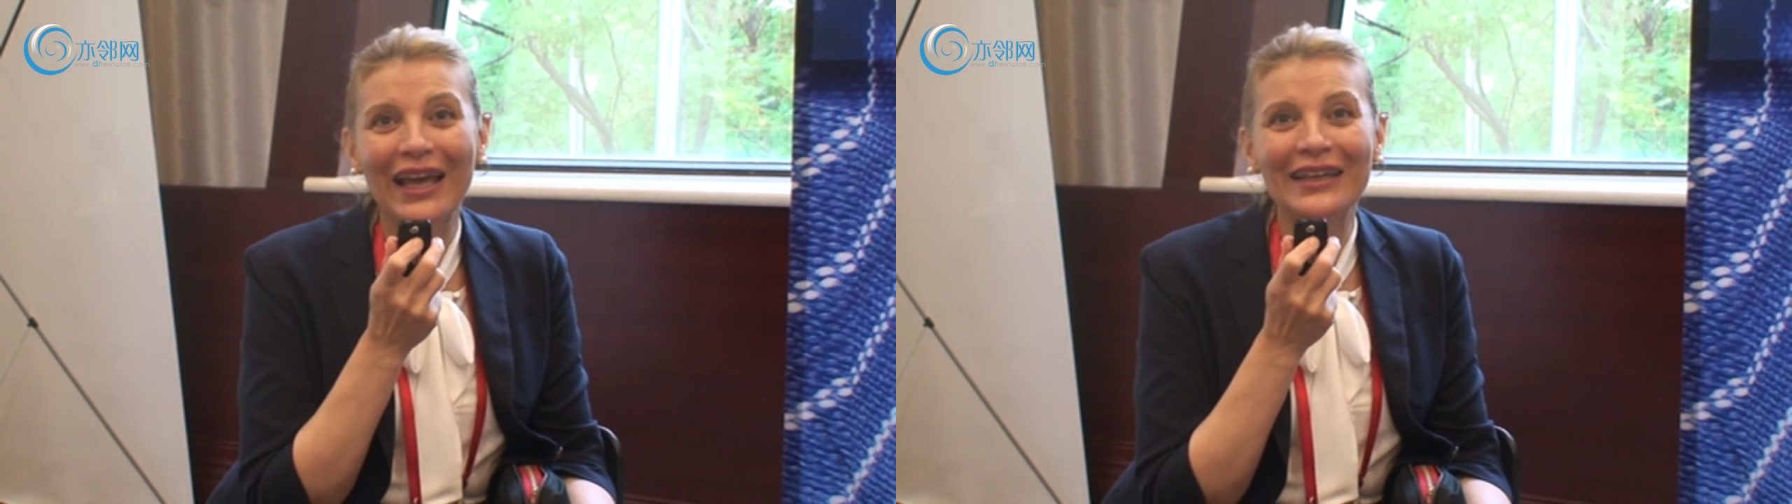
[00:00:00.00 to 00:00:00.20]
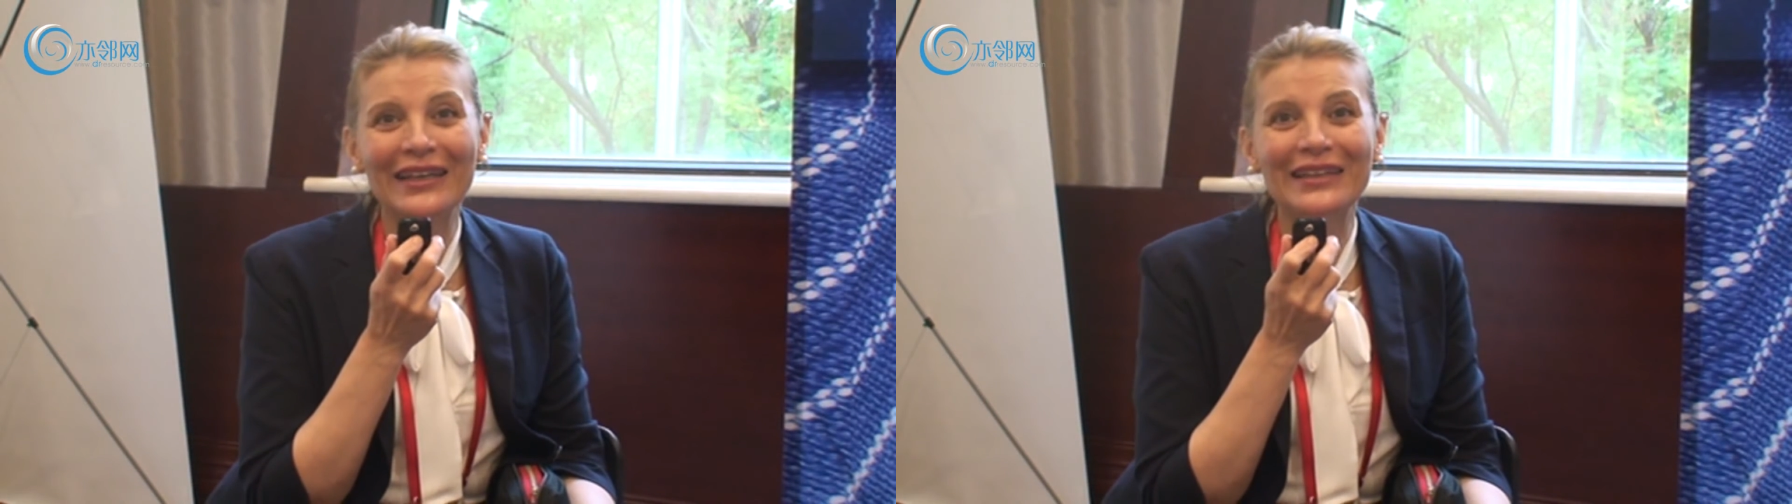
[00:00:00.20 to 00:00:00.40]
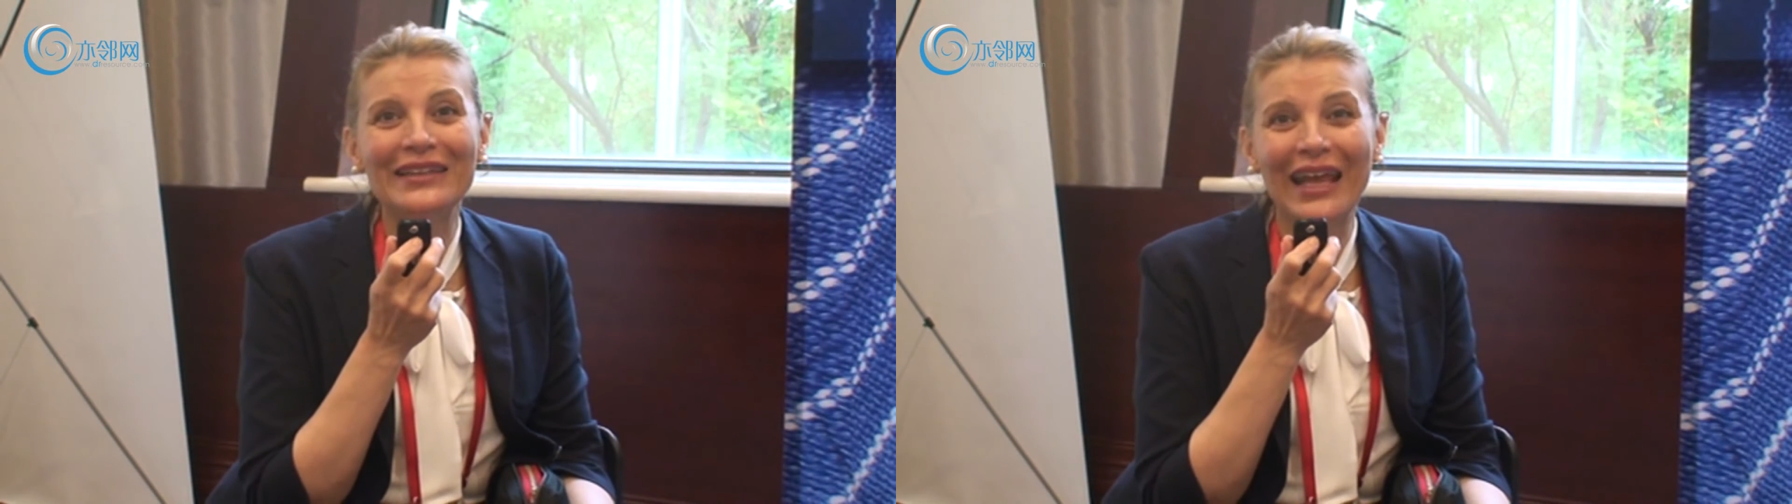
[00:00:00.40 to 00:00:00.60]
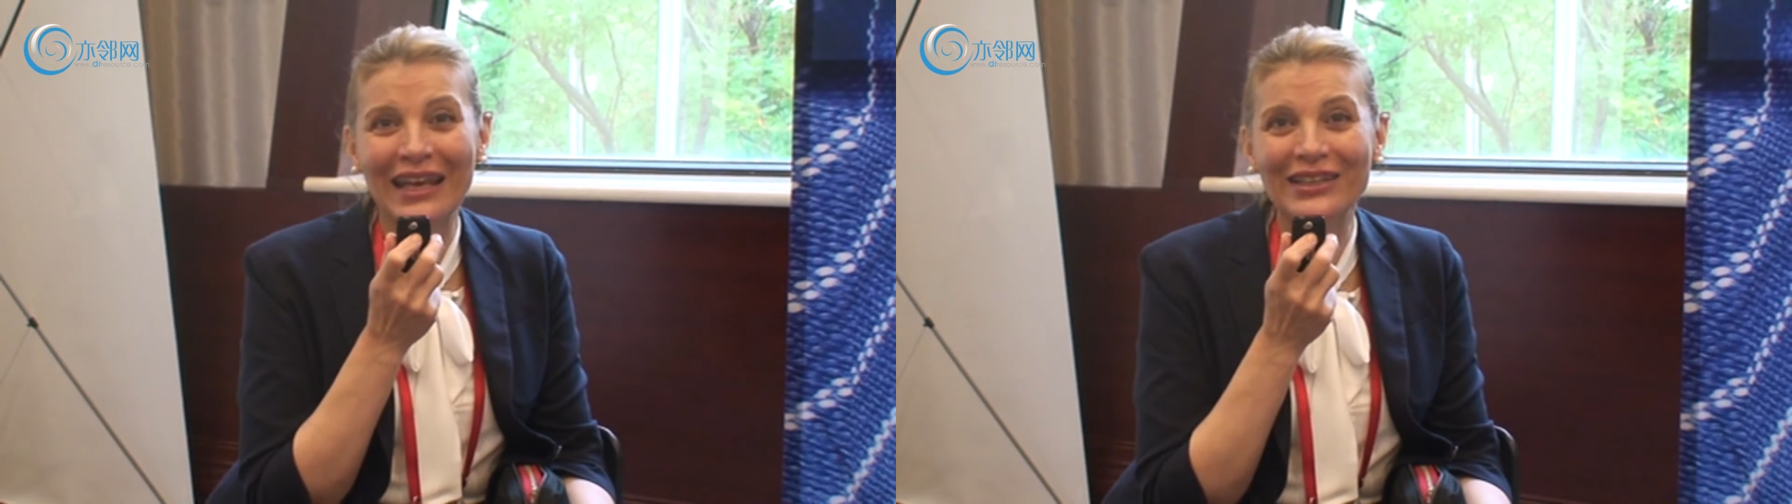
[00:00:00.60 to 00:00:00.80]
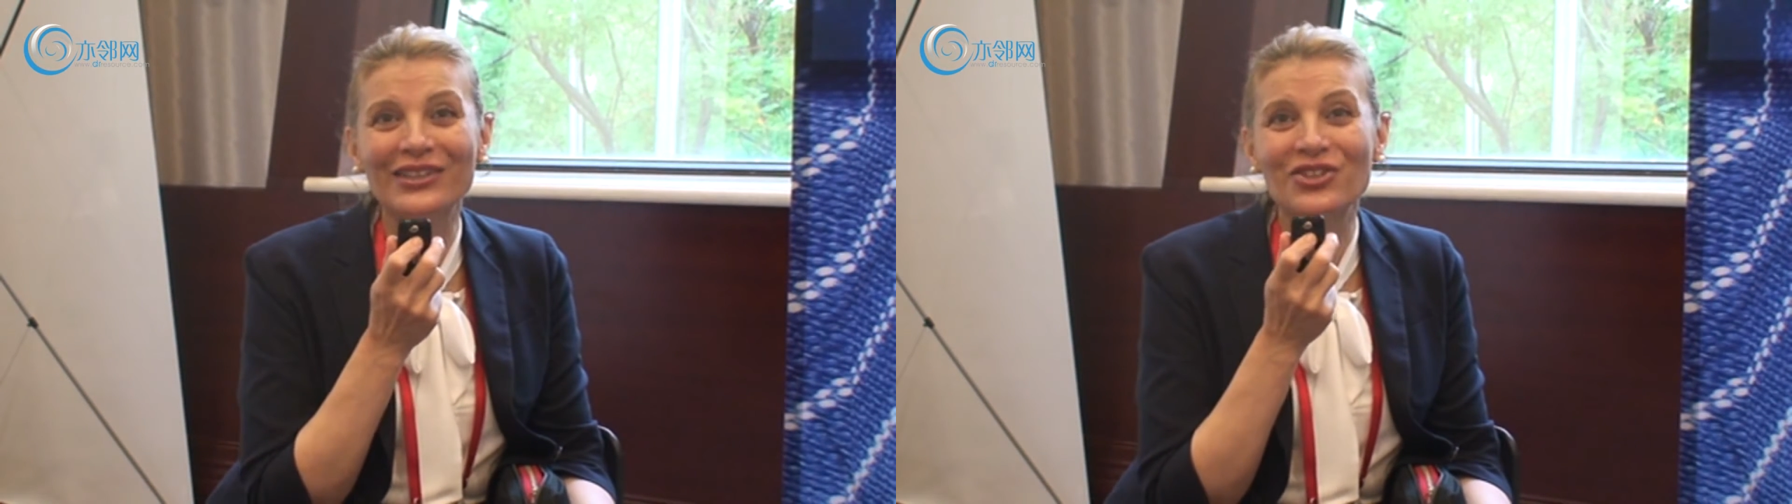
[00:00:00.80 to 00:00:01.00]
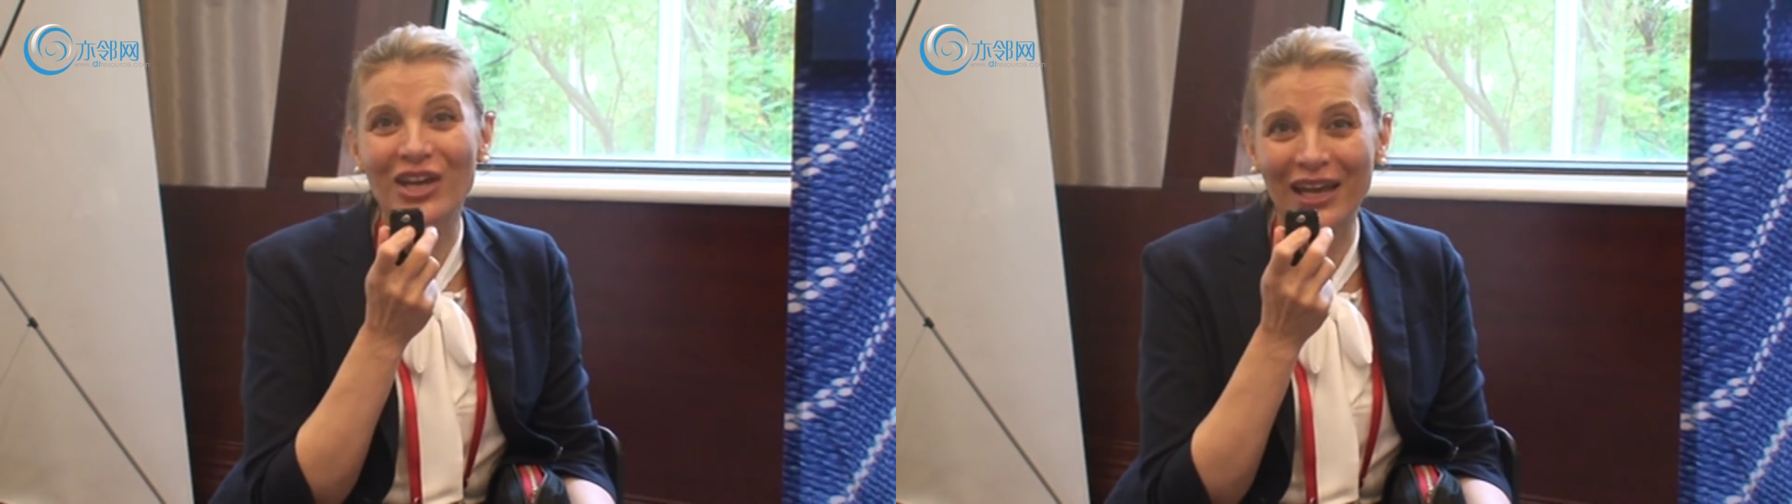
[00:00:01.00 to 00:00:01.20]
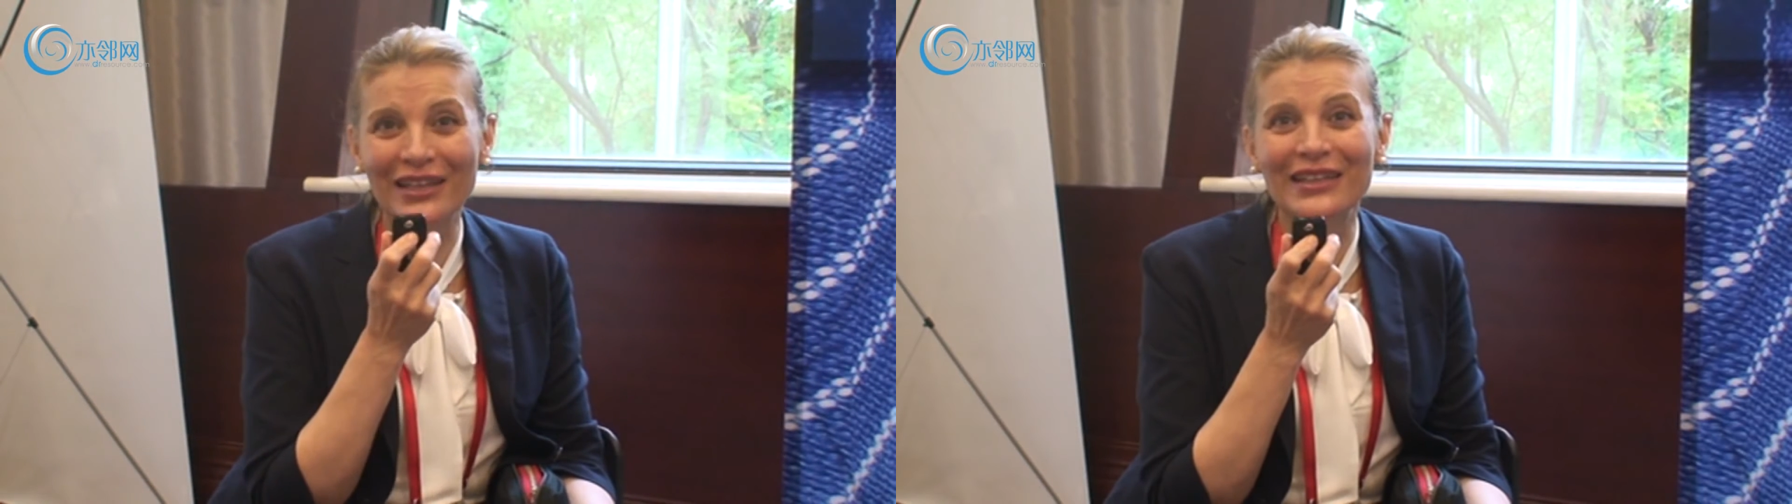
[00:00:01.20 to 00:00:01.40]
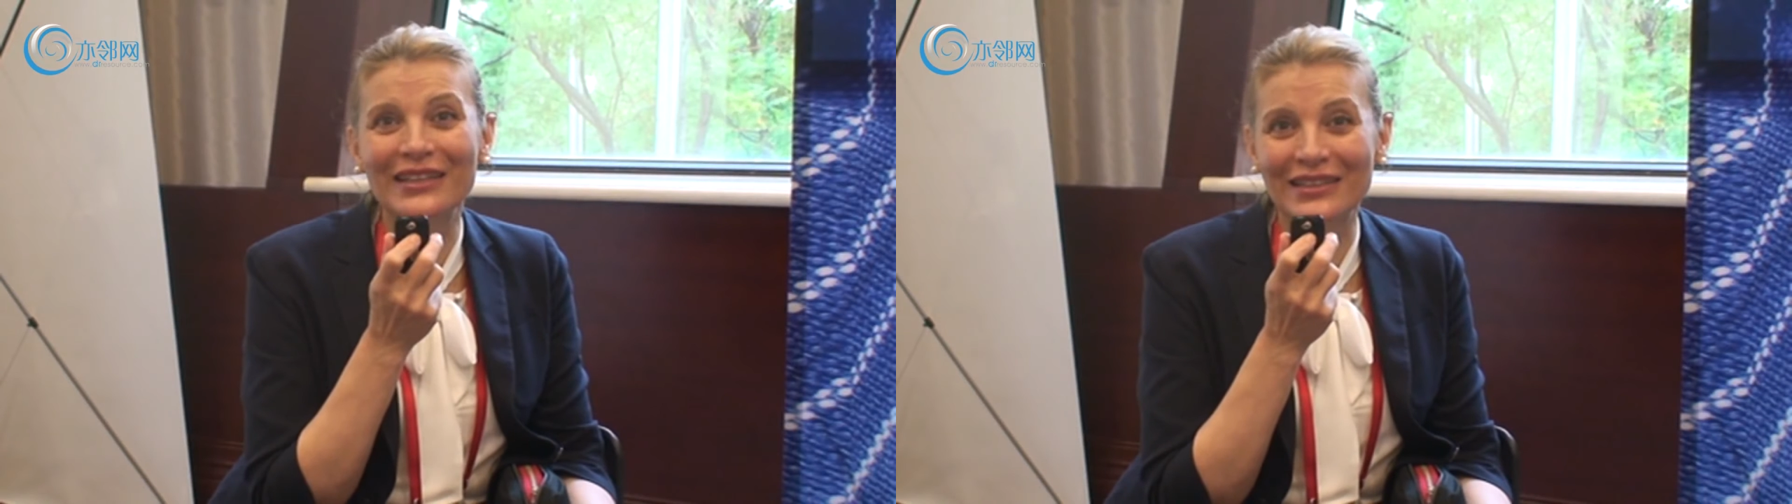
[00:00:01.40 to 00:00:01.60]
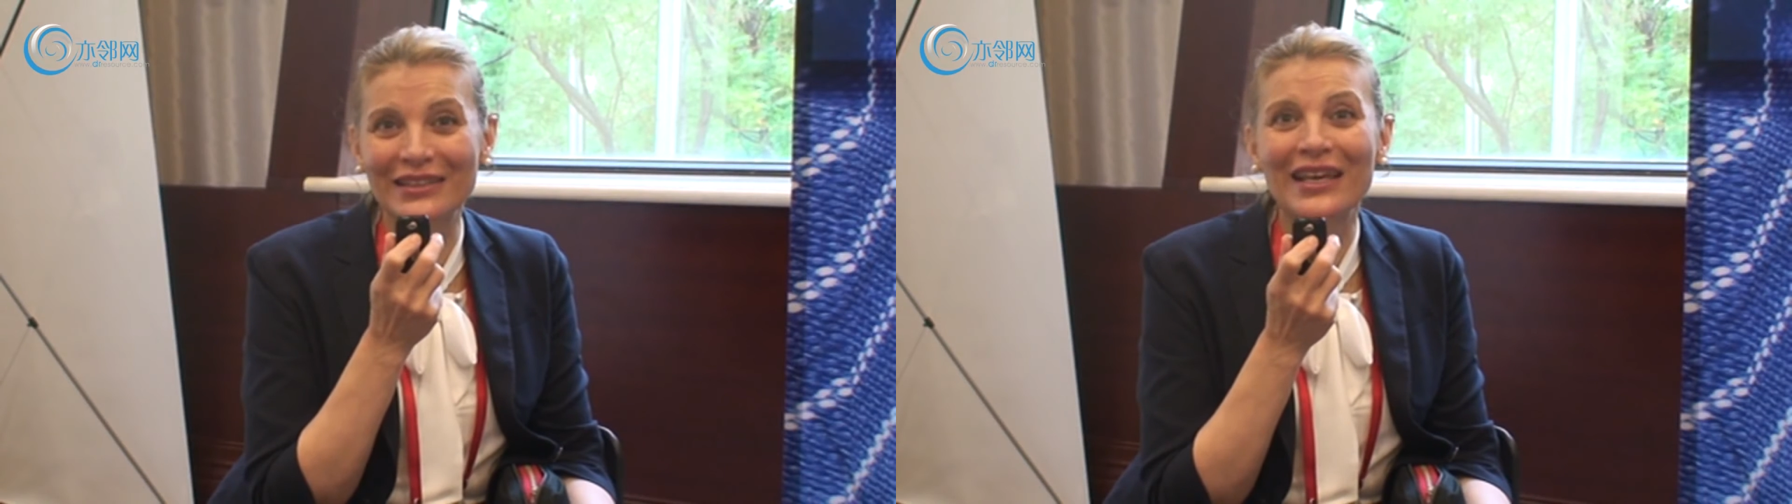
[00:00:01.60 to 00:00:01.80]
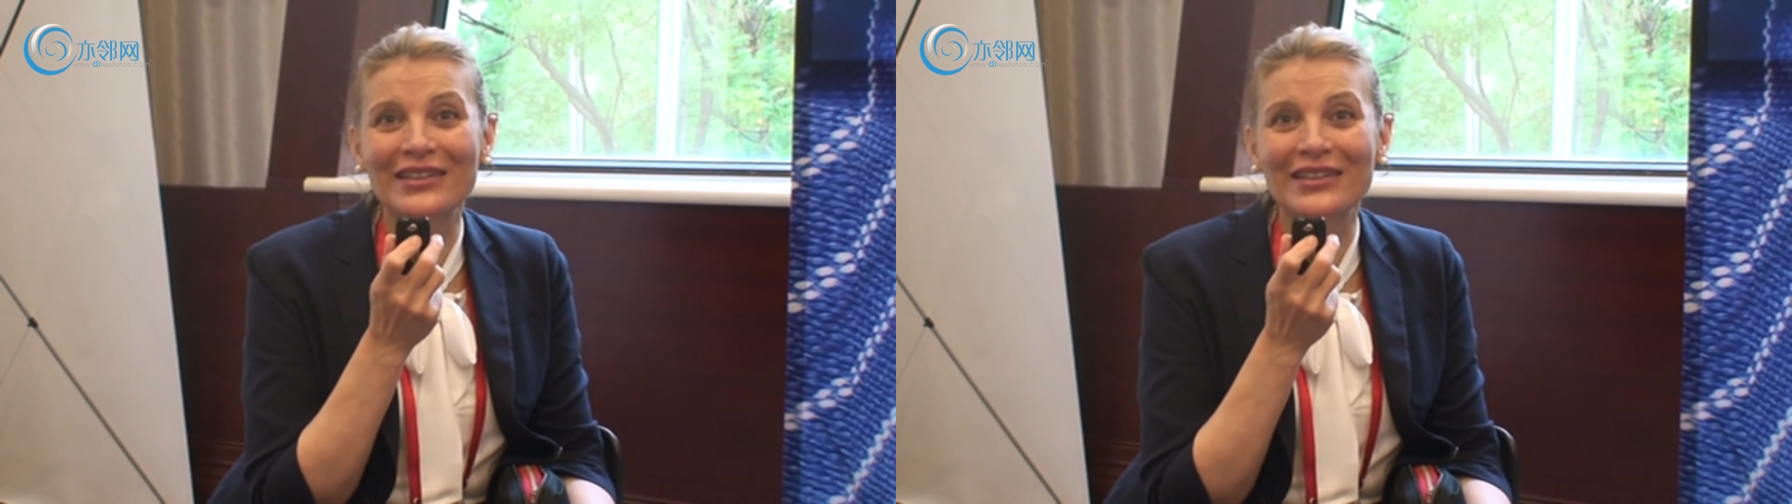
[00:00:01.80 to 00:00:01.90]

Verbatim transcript: and in 10th Chinese